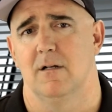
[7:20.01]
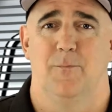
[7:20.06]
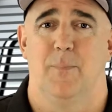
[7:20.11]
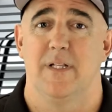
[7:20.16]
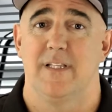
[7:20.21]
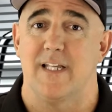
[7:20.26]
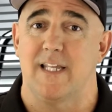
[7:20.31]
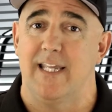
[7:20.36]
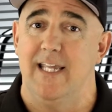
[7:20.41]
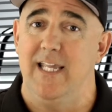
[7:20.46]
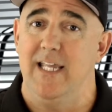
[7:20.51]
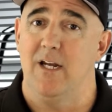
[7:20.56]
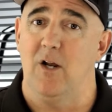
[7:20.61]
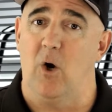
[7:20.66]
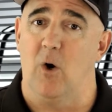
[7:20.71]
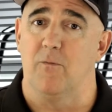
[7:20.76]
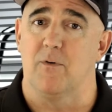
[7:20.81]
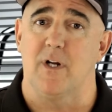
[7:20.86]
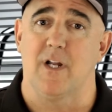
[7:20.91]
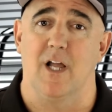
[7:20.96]
But the key to
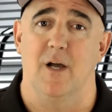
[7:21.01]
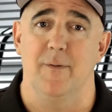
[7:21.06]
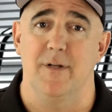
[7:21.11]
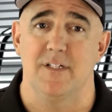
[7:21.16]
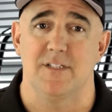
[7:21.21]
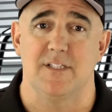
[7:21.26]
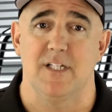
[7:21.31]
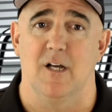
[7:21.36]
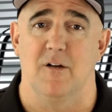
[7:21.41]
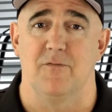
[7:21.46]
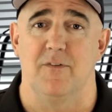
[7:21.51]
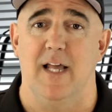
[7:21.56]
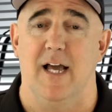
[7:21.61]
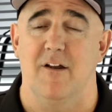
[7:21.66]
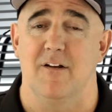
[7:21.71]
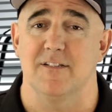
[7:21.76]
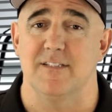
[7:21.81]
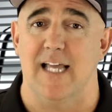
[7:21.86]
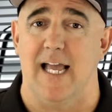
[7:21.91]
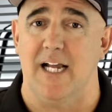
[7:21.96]
overcoming
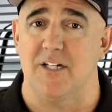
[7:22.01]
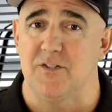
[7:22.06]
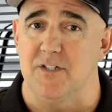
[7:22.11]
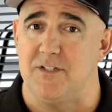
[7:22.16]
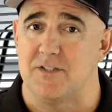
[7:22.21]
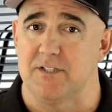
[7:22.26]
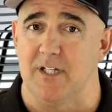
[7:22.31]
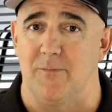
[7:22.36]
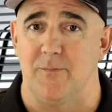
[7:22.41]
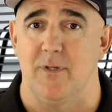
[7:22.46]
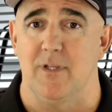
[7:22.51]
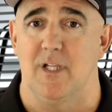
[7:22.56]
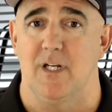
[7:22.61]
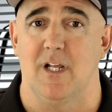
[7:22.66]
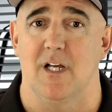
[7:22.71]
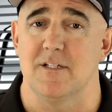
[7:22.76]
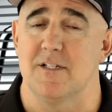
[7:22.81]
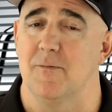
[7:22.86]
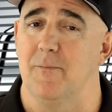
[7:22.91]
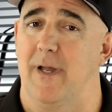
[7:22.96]
self-doubt is actually something that
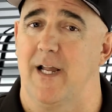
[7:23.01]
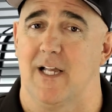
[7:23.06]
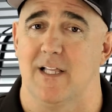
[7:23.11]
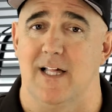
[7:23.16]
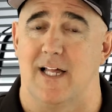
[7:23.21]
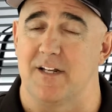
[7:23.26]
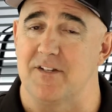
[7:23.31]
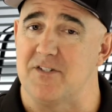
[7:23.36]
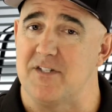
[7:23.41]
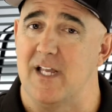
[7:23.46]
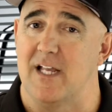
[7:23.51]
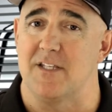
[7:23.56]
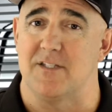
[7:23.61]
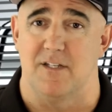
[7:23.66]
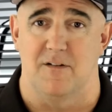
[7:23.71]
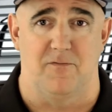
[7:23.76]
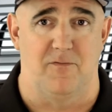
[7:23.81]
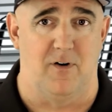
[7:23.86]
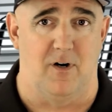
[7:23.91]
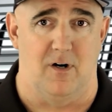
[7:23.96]
doesn't make a lot of
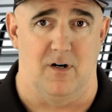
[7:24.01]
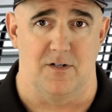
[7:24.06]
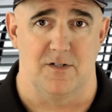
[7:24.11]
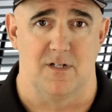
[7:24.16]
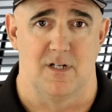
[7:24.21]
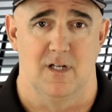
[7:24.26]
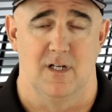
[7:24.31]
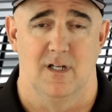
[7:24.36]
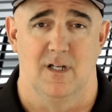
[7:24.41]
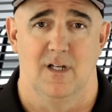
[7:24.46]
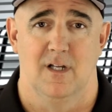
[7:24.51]
sense at first.